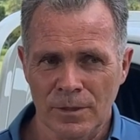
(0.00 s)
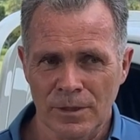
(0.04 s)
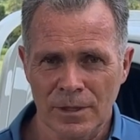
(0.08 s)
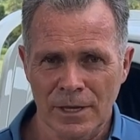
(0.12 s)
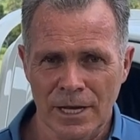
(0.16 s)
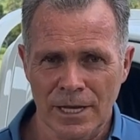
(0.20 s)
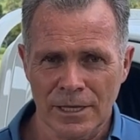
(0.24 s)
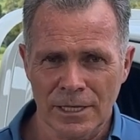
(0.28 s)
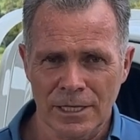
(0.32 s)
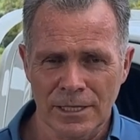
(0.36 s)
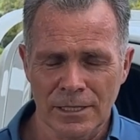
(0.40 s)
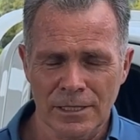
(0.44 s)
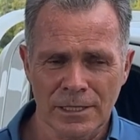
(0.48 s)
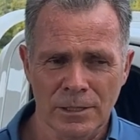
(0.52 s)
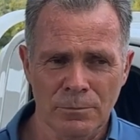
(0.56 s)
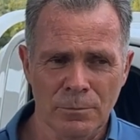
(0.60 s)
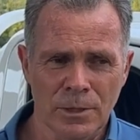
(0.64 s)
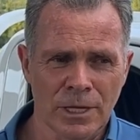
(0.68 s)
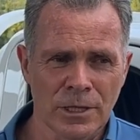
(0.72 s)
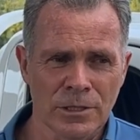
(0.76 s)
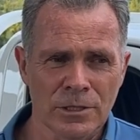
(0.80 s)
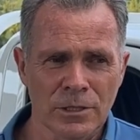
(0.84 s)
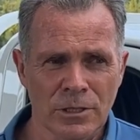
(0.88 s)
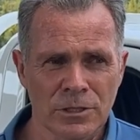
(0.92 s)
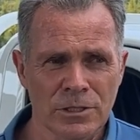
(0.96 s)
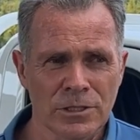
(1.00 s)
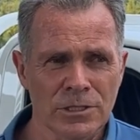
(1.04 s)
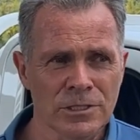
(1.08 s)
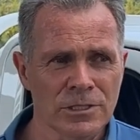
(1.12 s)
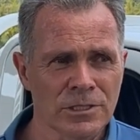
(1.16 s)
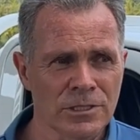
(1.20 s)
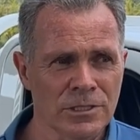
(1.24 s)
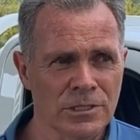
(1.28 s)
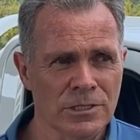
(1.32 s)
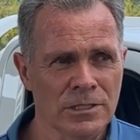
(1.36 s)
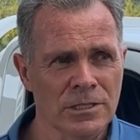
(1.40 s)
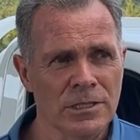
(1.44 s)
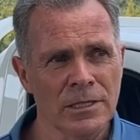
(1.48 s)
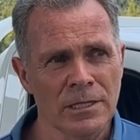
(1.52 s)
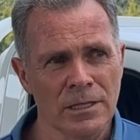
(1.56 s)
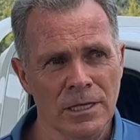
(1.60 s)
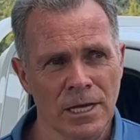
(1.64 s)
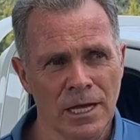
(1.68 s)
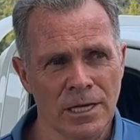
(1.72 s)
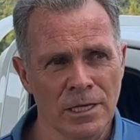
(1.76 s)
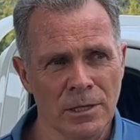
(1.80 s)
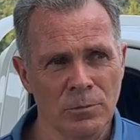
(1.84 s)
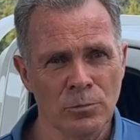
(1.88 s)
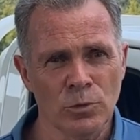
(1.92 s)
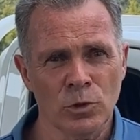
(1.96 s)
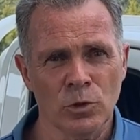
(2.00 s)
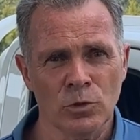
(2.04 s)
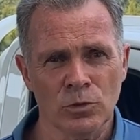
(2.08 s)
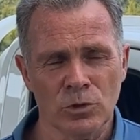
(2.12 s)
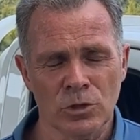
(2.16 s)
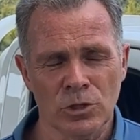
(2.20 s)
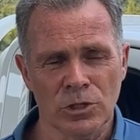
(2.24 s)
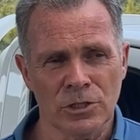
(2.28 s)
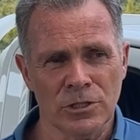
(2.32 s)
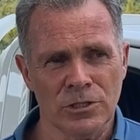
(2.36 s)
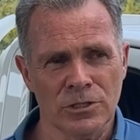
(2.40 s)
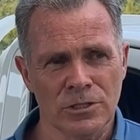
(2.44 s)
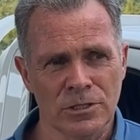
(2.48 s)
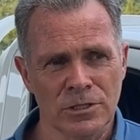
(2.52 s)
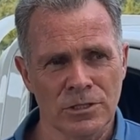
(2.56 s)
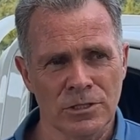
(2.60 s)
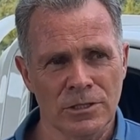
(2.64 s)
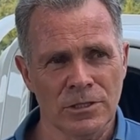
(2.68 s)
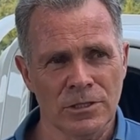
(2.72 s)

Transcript: That is the methods and approaches.